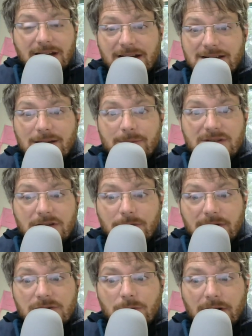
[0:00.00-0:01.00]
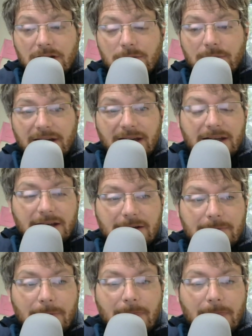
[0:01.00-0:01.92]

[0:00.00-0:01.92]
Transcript: and it's up to you which one you pick,